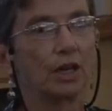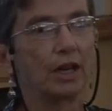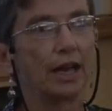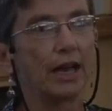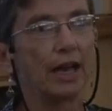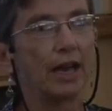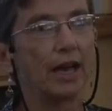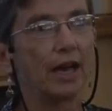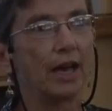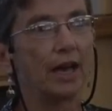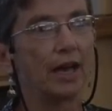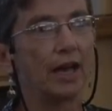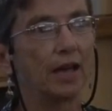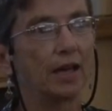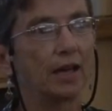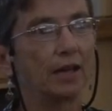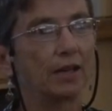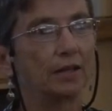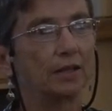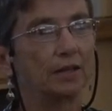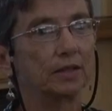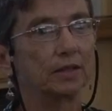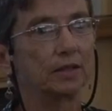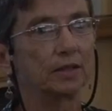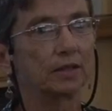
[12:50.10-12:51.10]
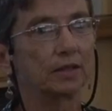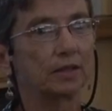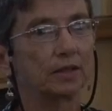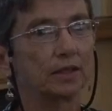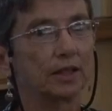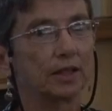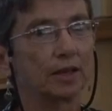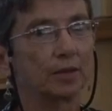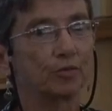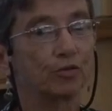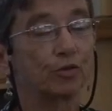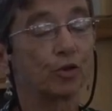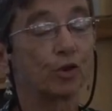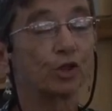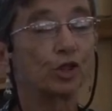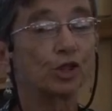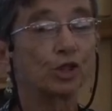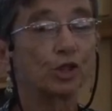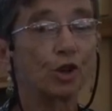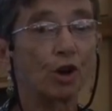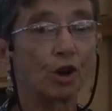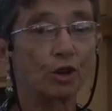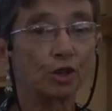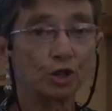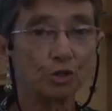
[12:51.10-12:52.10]
And um, for its
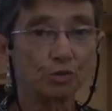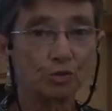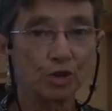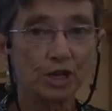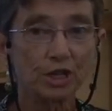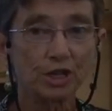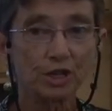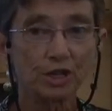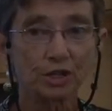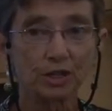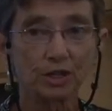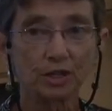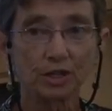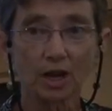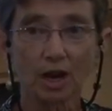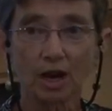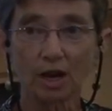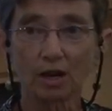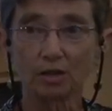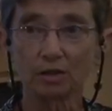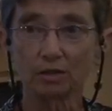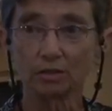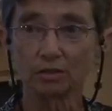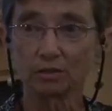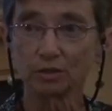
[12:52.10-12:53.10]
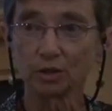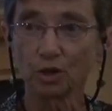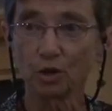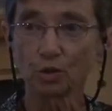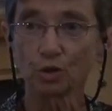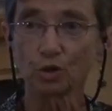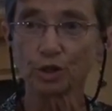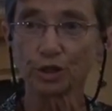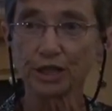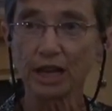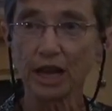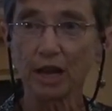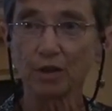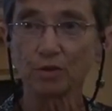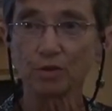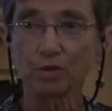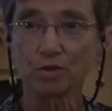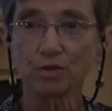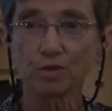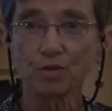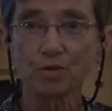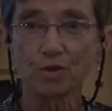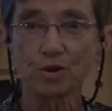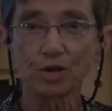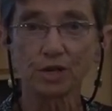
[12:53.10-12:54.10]
inauguration, our local town
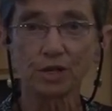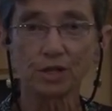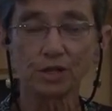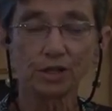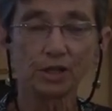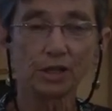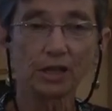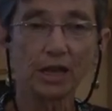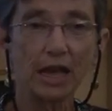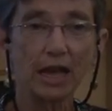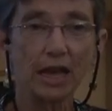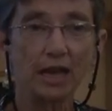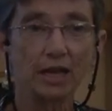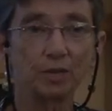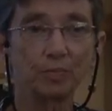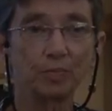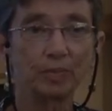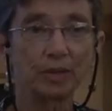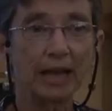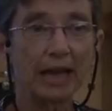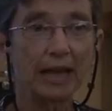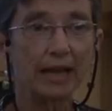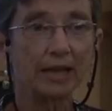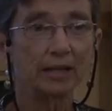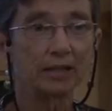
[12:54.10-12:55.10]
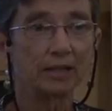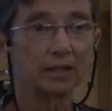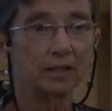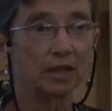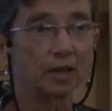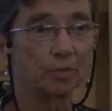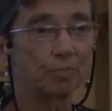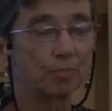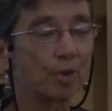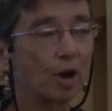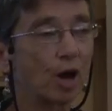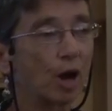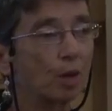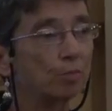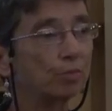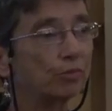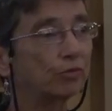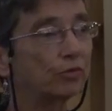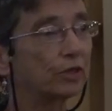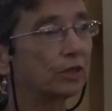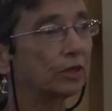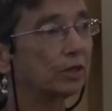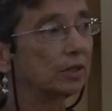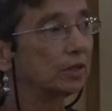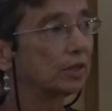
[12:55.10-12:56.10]
authorities had planned a
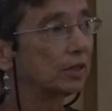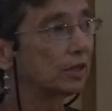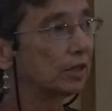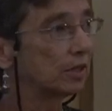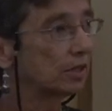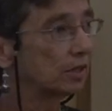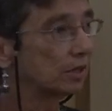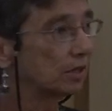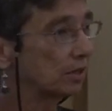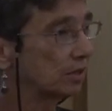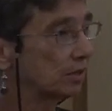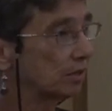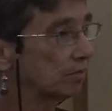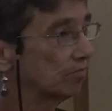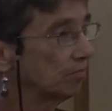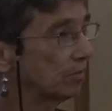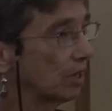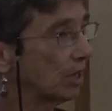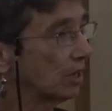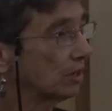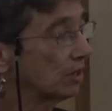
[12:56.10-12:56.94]
pomp-filled uh,